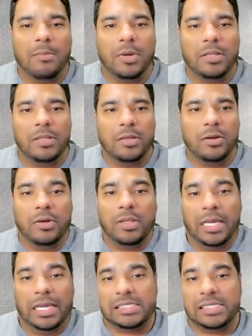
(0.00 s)
but, you know,
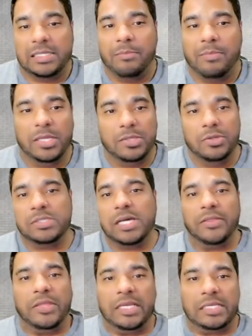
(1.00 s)
like I said, the big news, I
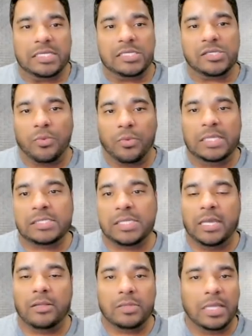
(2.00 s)
think, is this
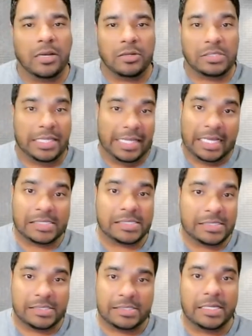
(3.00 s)
Grayscale letter to the S
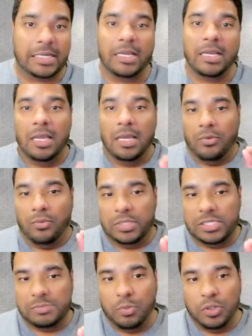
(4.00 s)
E C with
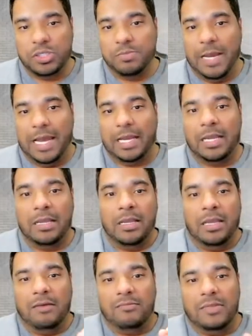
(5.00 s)
this pushback.
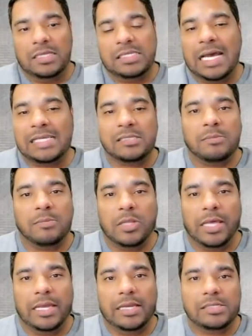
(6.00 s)
If this has some
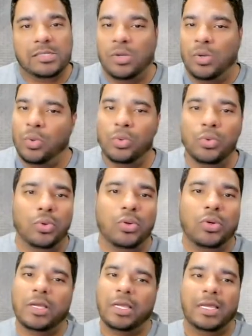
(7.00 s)
legs, whew,
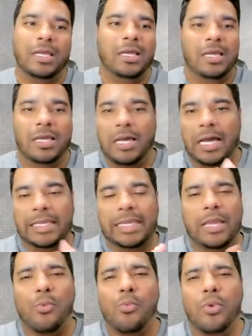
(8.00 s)
I
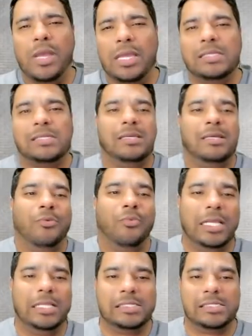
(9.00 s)
can't wait,
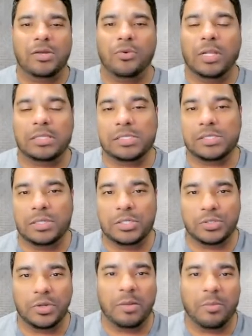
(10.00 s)
wait to see who else is going to
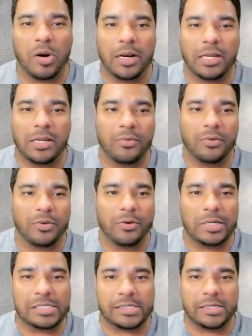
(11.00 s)
join the party with
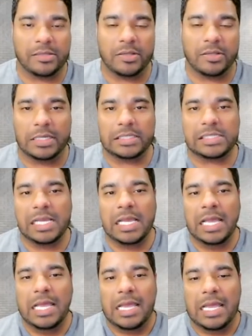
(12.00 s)
Grayscale on this.
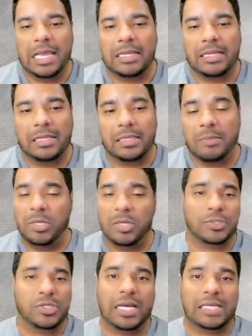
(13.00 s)
And uh, let me know
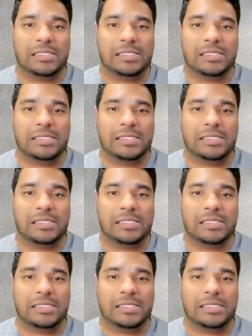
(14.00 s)
what you guys